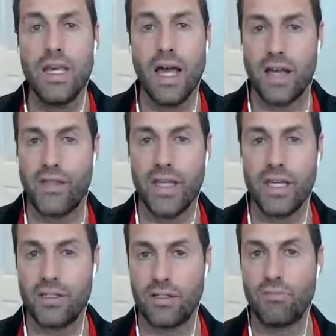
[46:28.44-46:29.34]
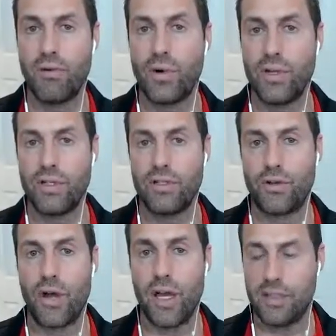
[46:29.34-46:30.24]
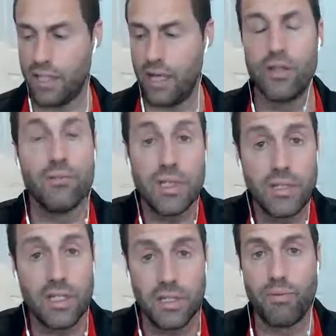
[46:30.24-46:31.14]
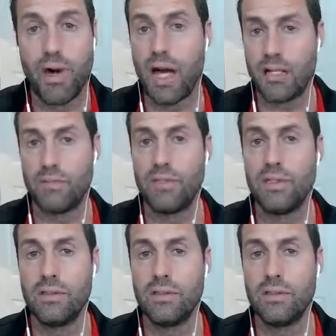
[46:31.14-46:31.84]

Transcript: think it's important to try and tell them it's possible.